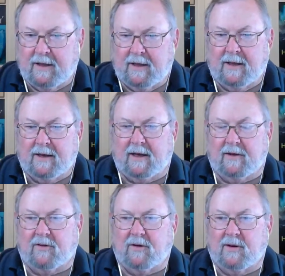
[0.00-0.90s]
Okay,
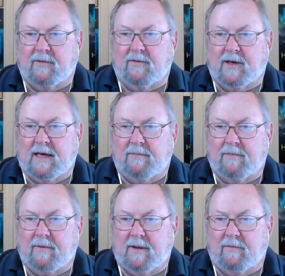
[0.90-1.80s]
so oh. if you oh. keep
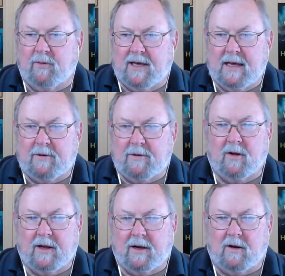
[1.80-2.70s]
if we keep calling
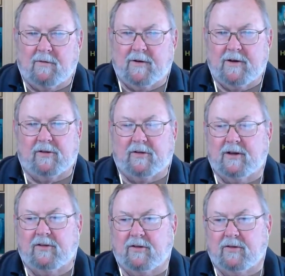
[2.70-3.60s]
all facial
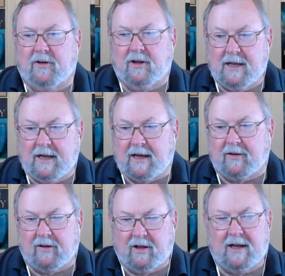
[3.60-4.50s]
tissues Kleenex,
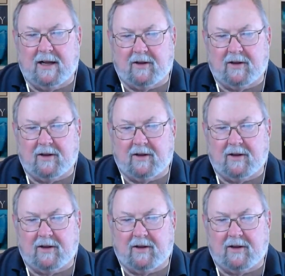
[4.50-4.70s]
Kleenex will